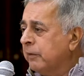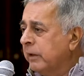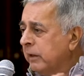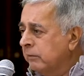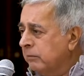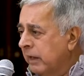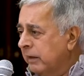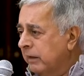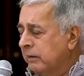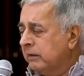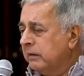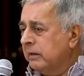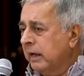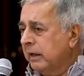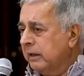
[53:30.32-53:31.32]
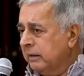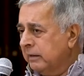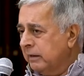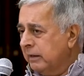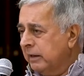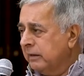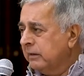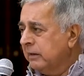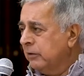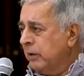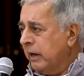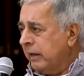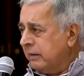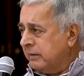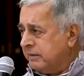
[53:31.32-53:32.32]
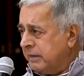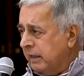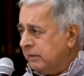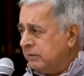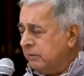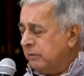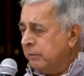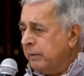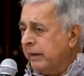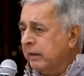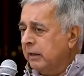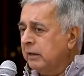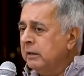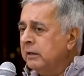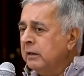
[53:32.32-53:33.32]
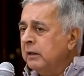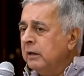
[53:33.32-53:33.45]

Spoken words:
freedom like in the United States of America,